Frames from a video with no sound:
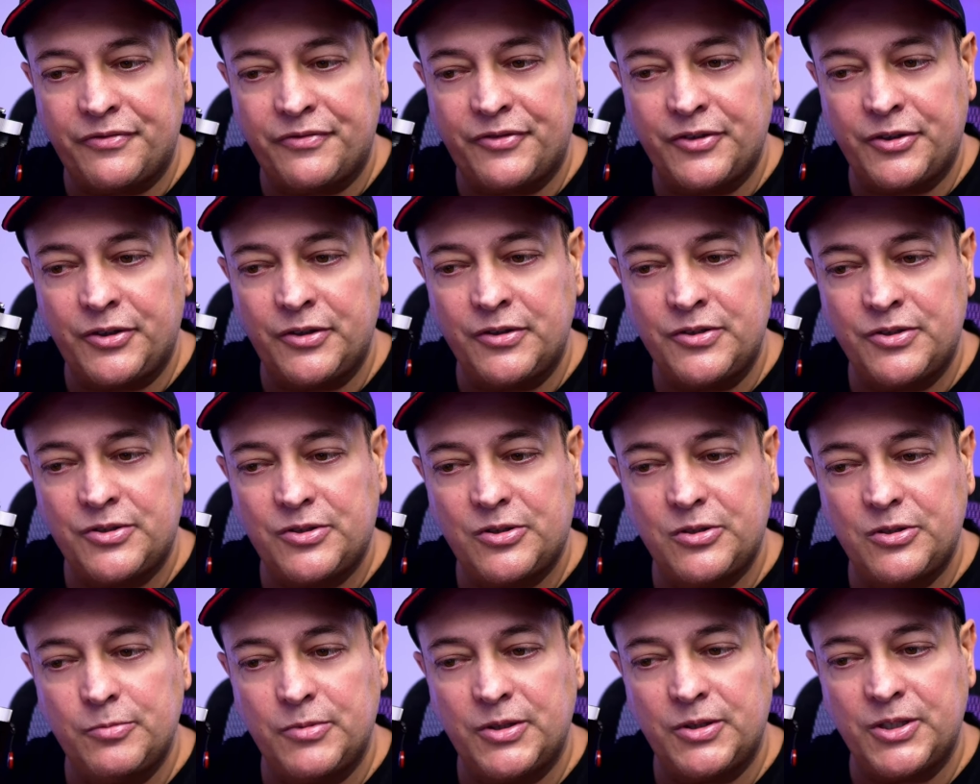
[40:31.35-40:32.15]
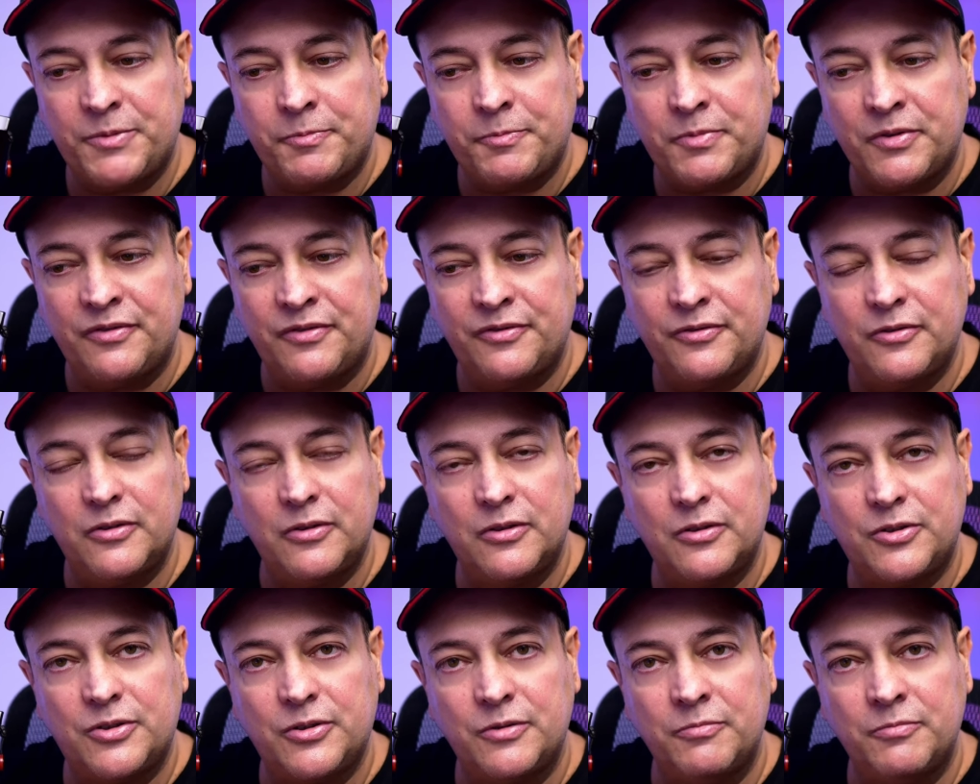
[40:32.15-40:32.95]
If it goes too much
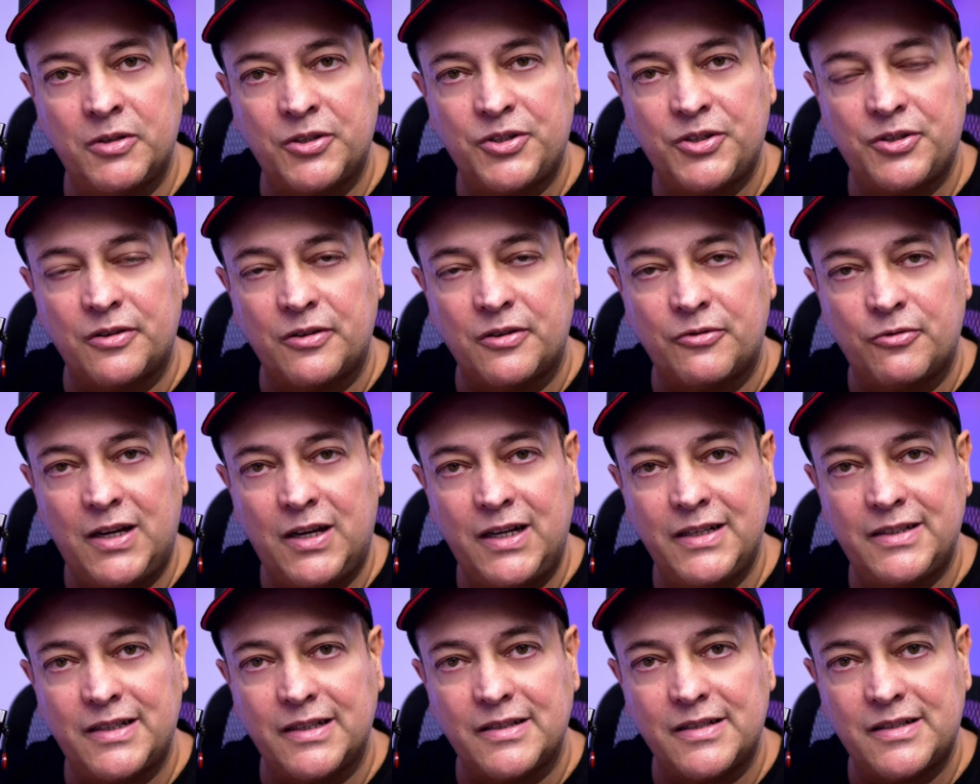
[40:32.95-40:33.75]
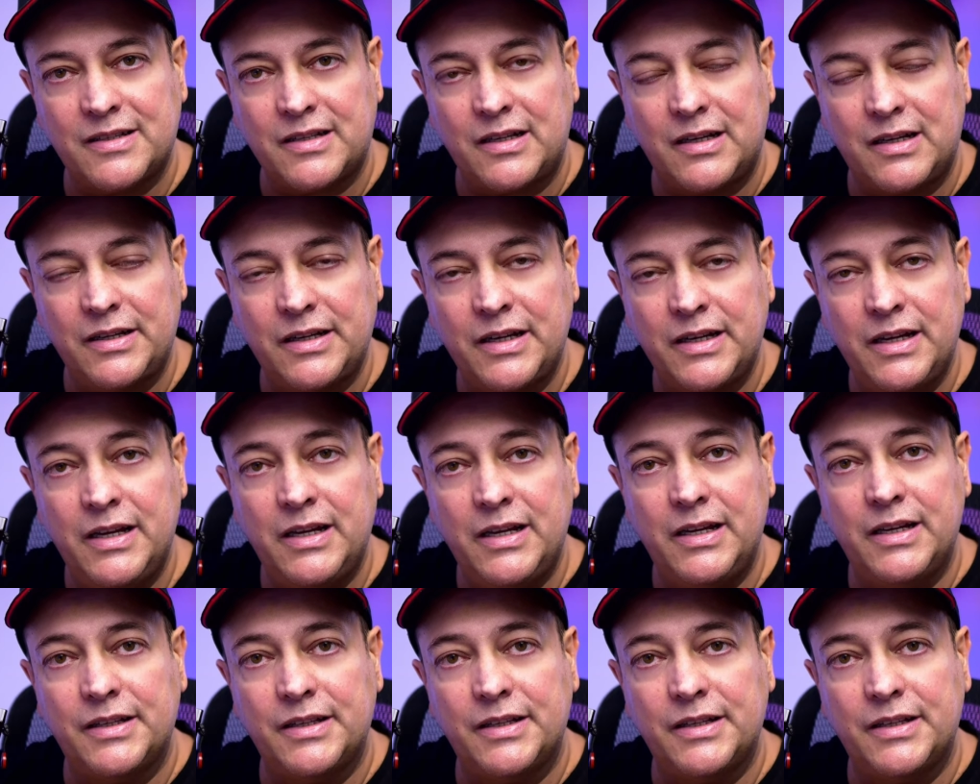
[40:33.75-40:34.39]
on the right-hand side,